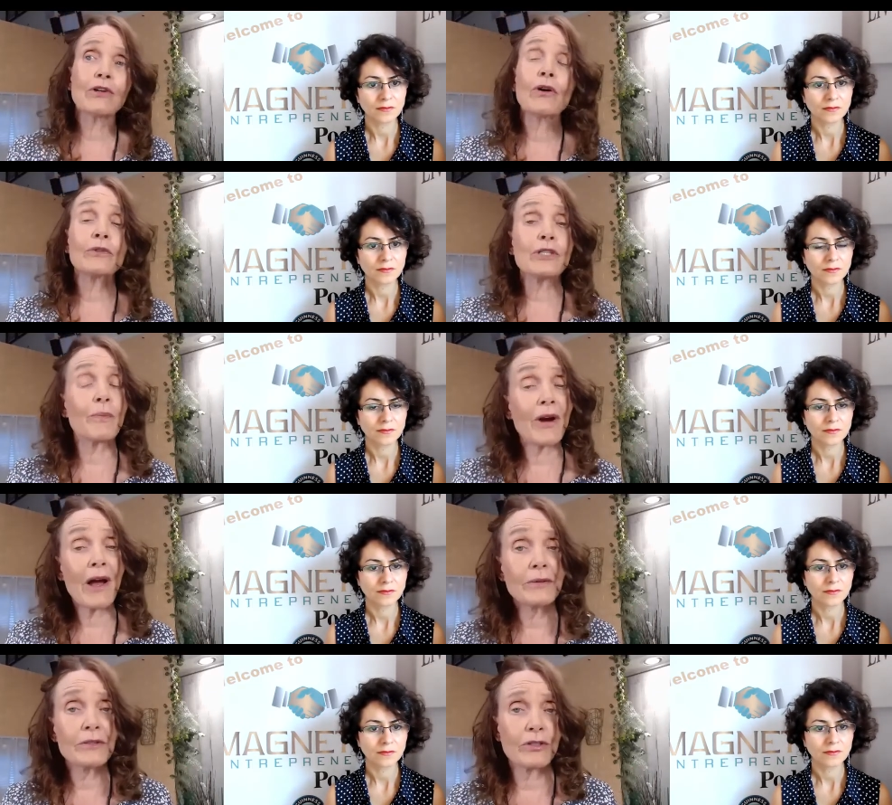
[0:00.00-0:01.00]
Speaker 1: always
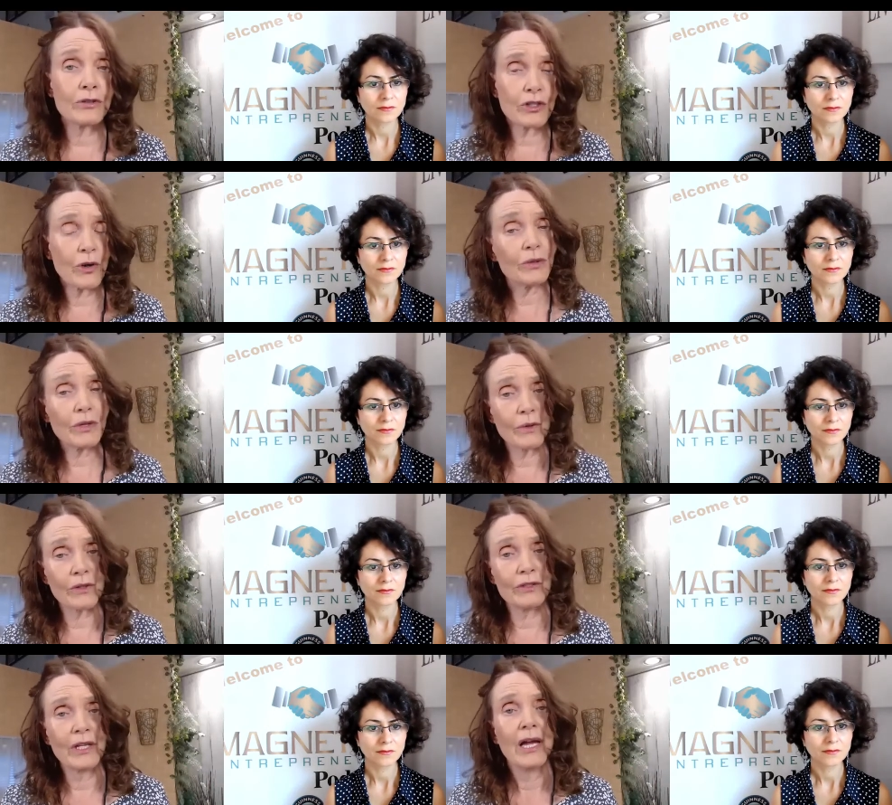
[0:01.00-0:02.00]
proud to show the
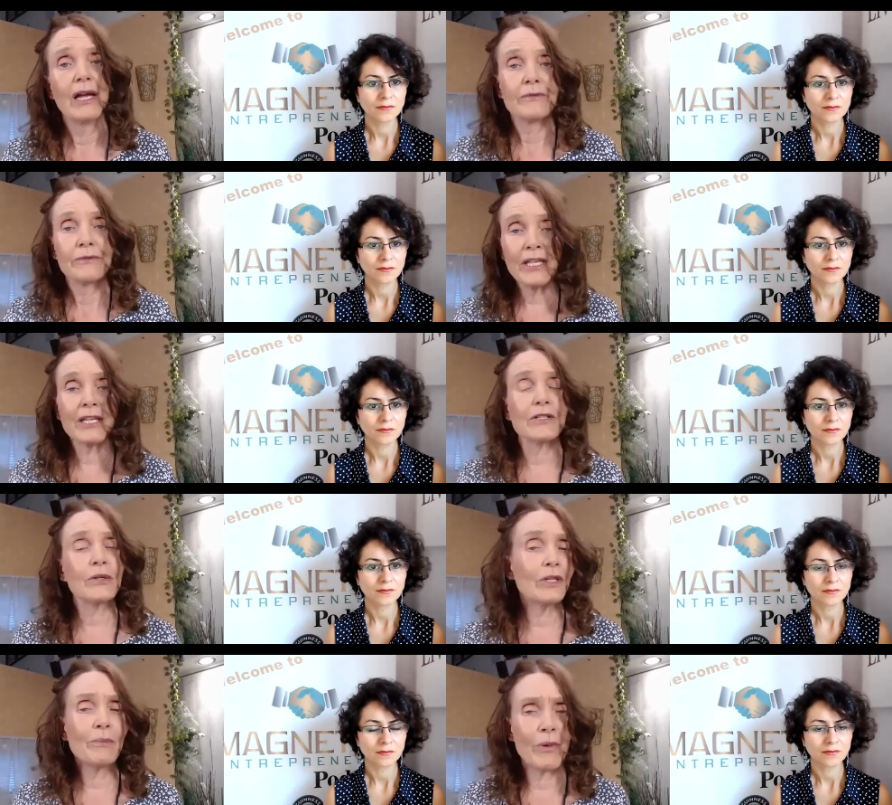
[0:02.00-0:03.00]
world, we can do
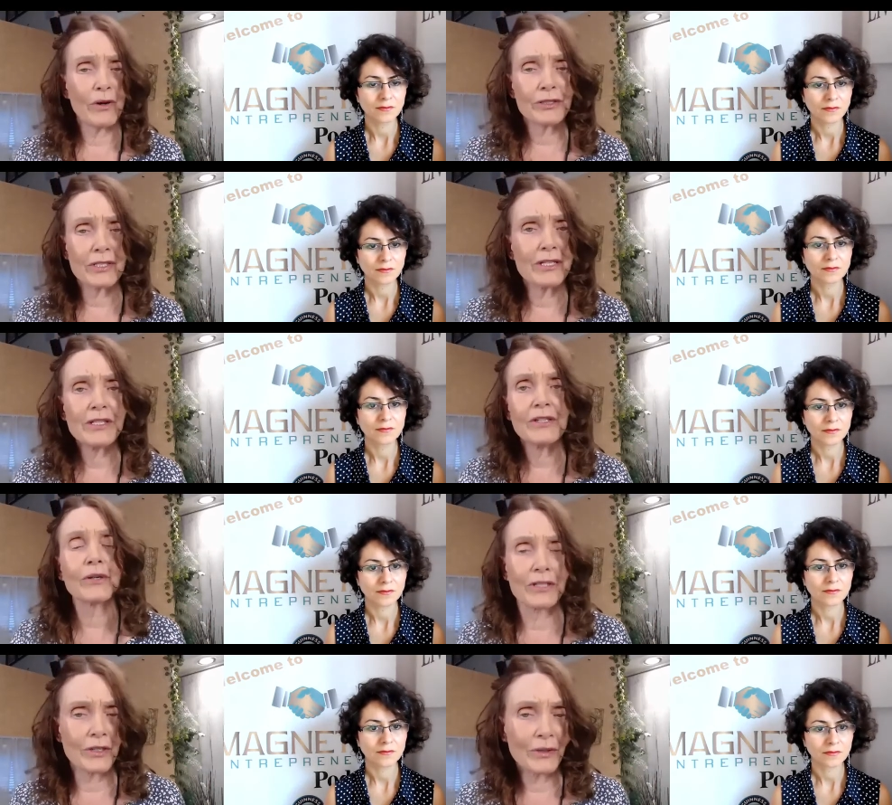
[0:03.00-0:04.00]
it in Boston, you
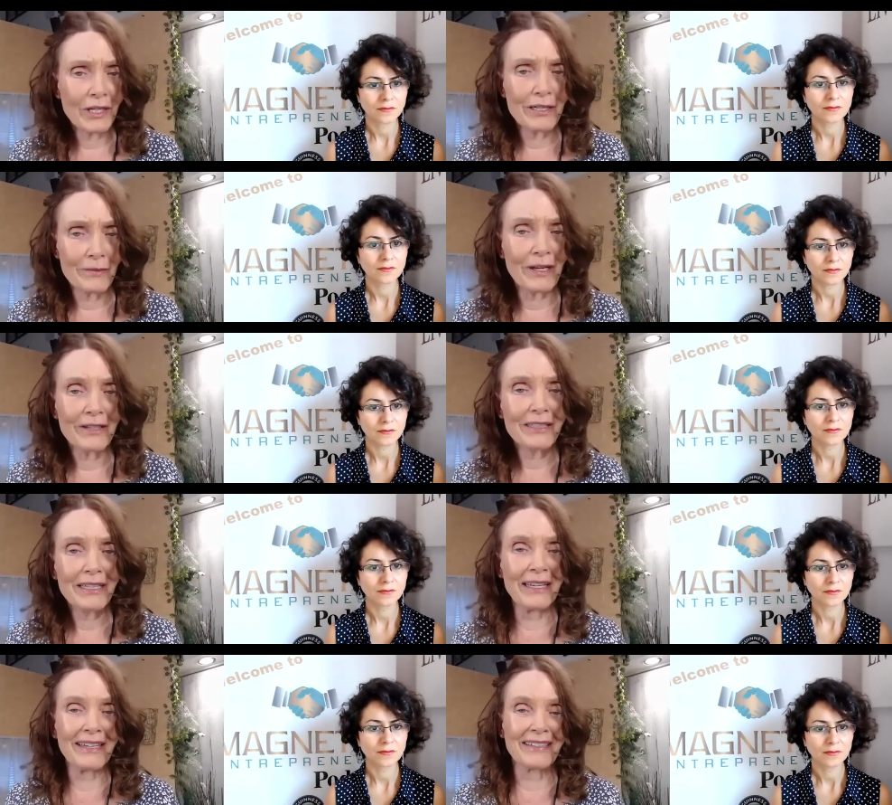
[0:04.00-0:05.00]
can do it anywhere.
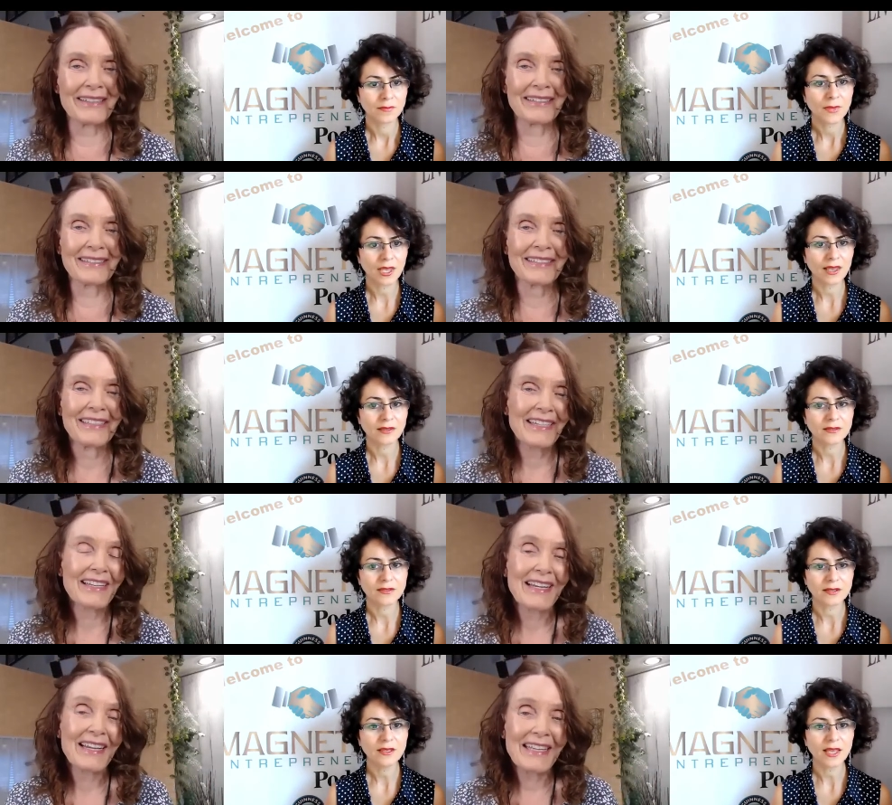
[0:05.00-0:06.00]
Yes.
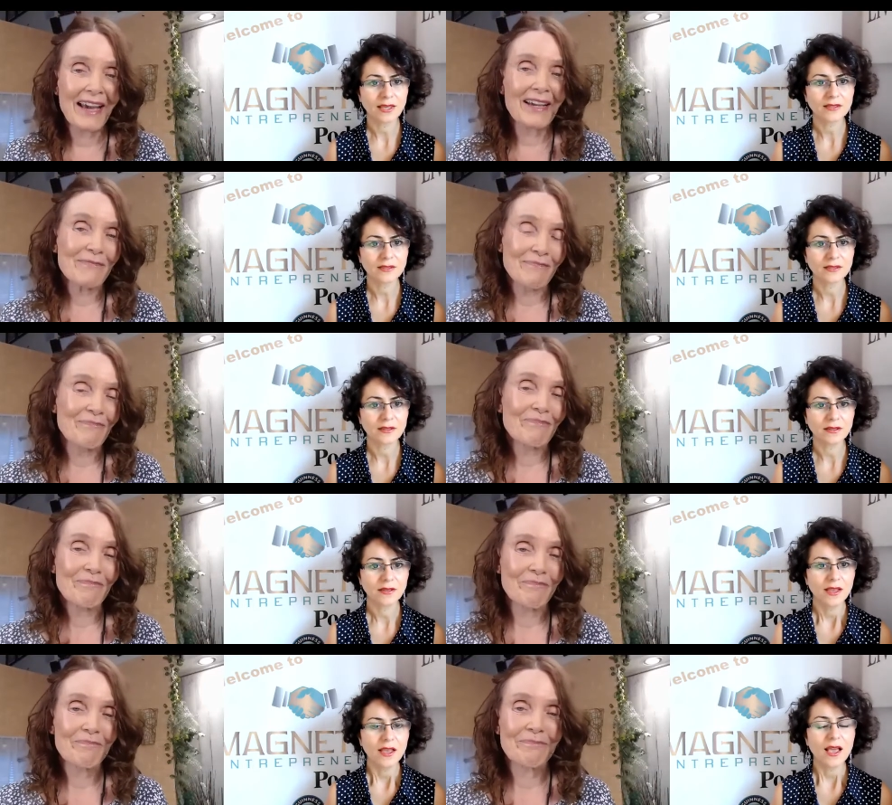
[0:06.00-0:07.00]
Speaker 2: Yeah.
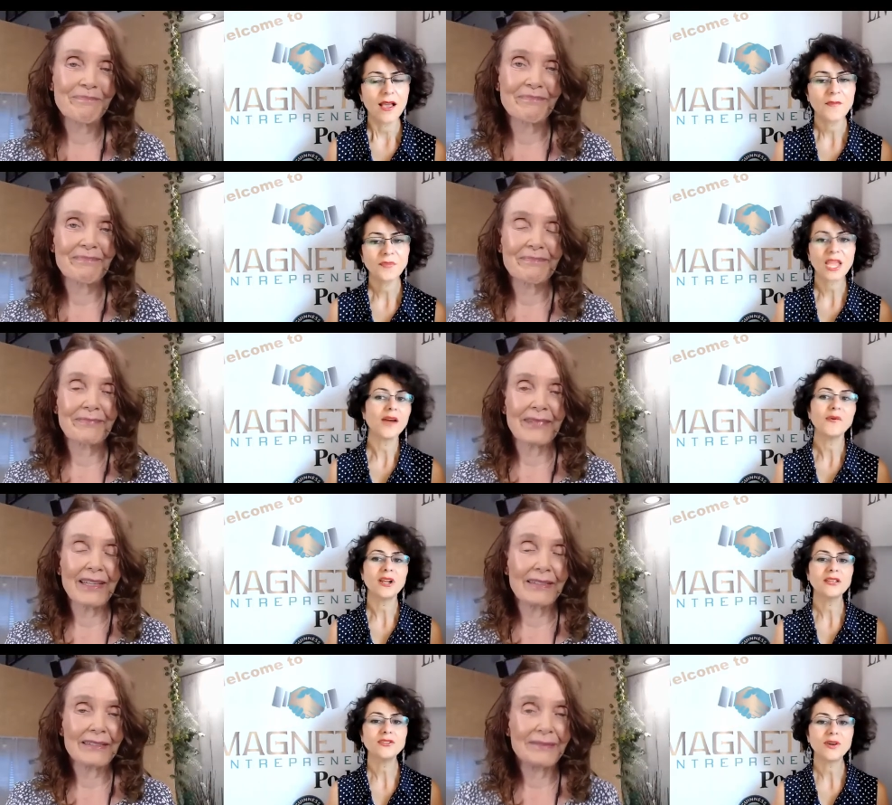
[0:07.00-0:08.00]
I
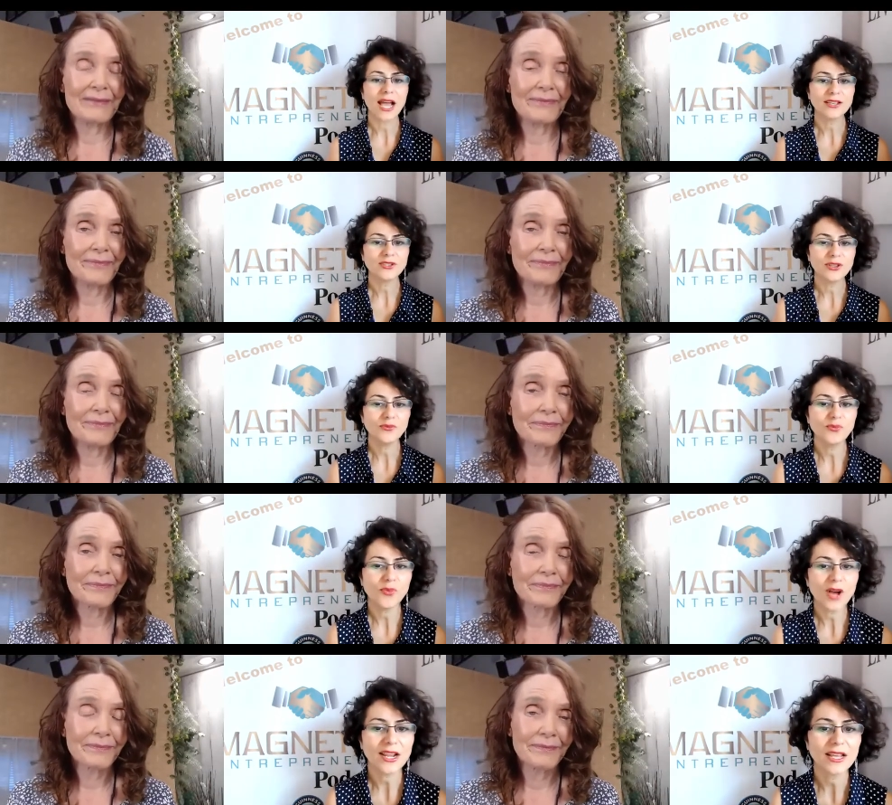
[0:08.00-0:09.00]
wanted to ask you,
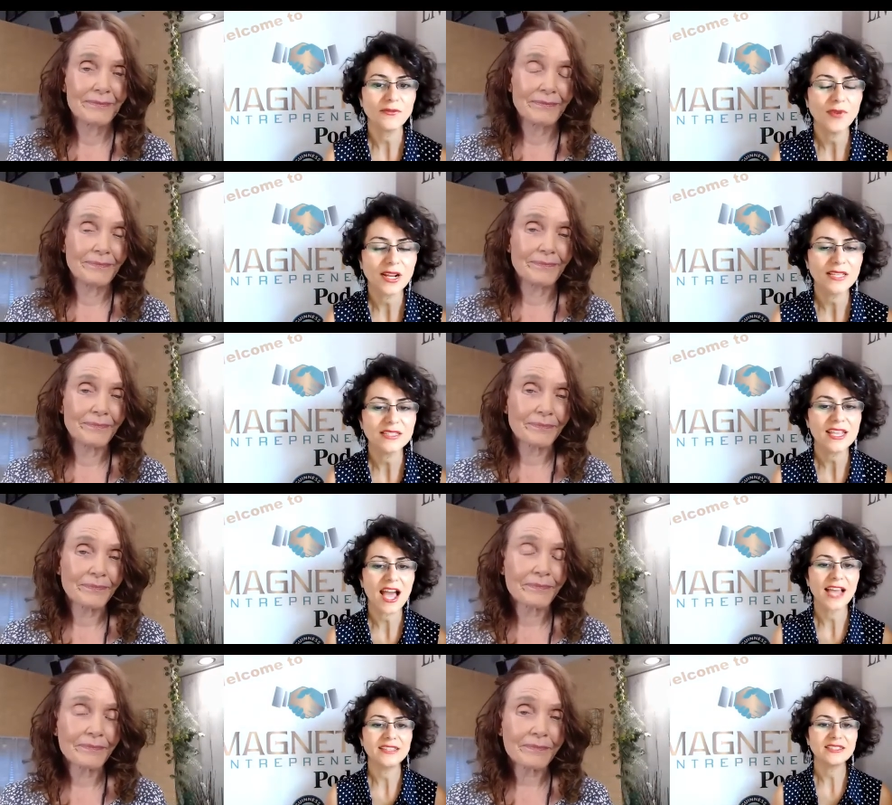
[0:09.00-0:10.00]
what is
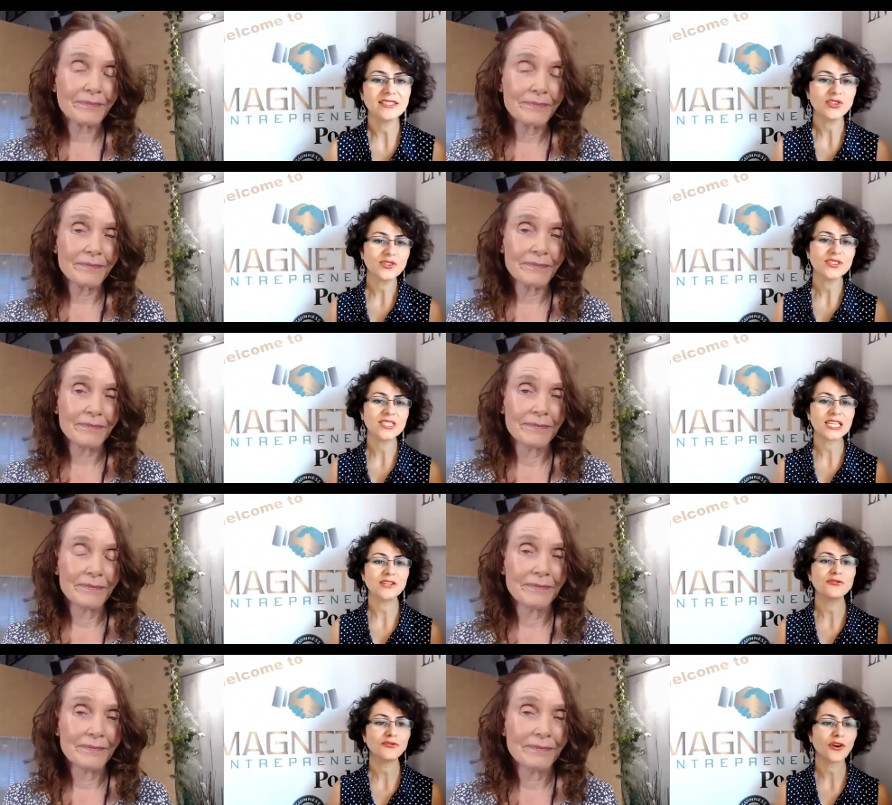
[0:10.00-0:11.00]
the ideal
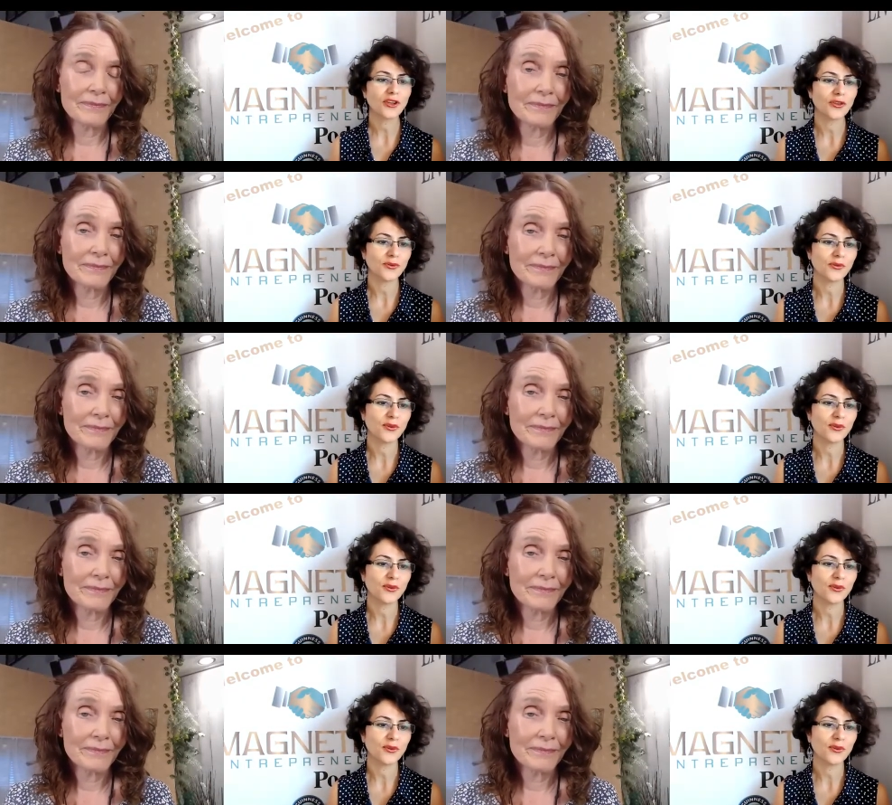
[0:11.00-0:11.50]
scene for you